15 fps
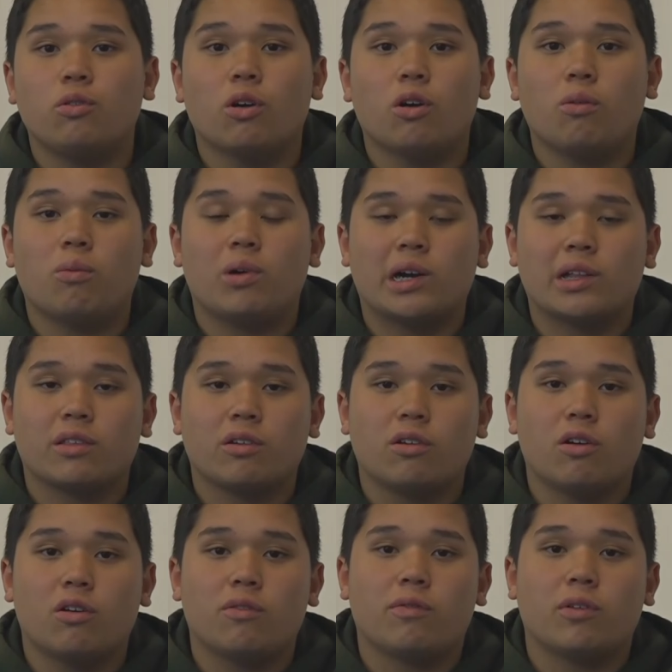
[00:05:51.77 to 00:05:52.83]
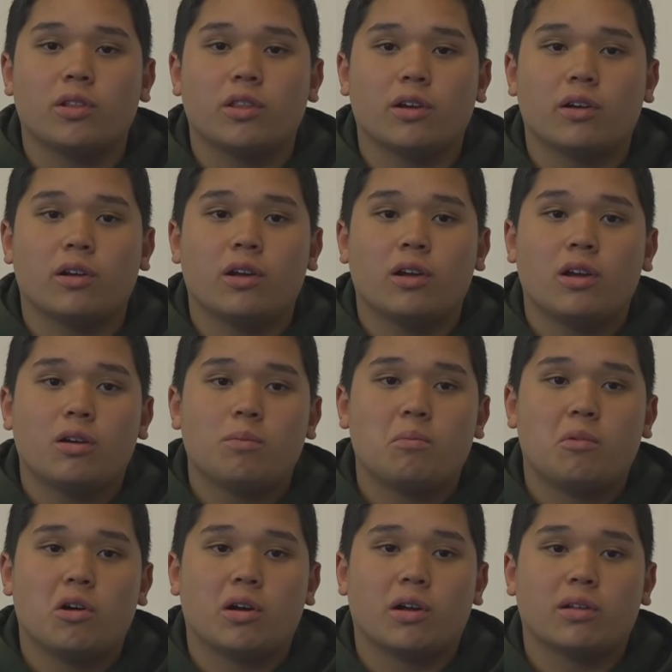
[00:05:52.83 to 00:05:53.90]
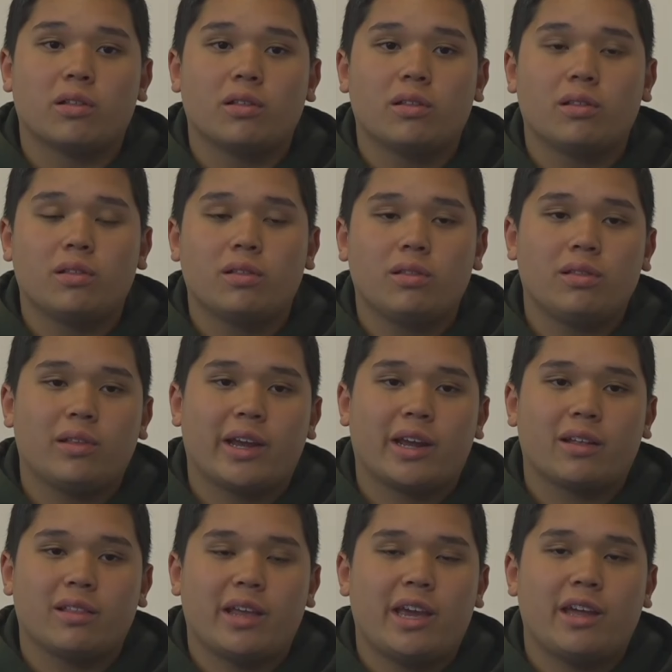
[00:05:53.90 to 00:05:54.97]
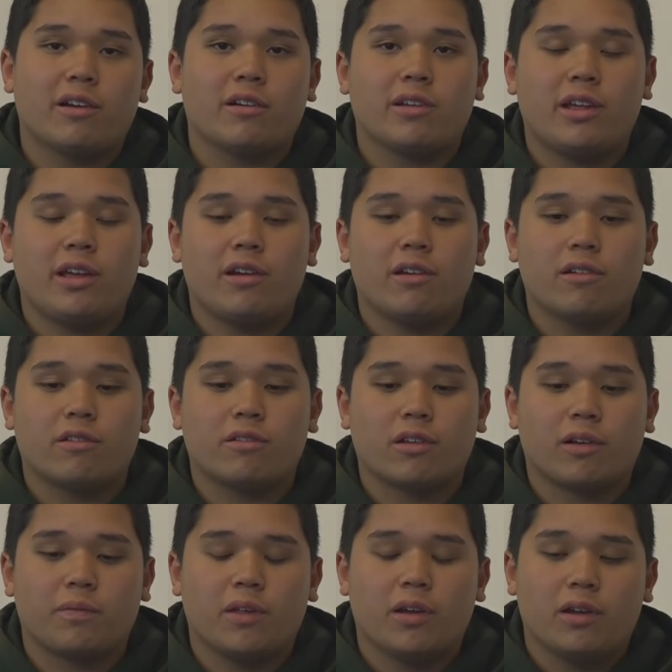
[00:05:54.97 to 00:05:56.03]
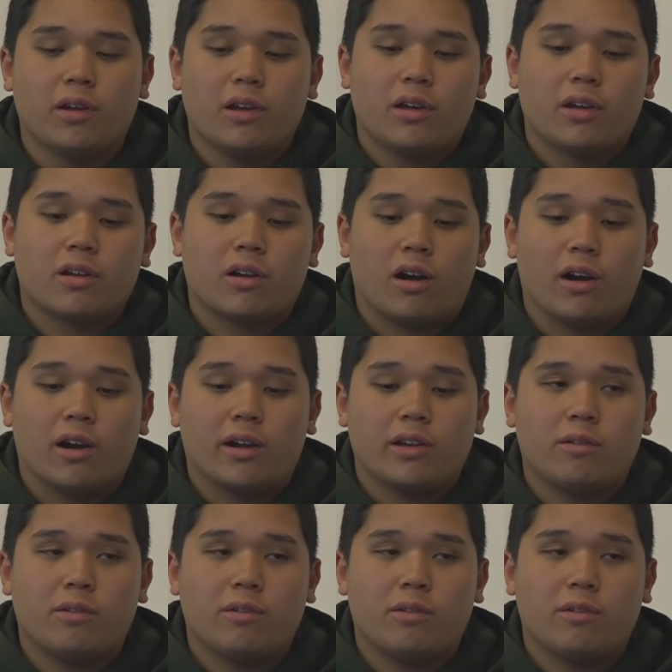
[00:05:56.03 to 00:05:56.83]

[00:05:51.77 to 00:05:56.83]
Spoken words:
don't want to go for the more like later years of the card.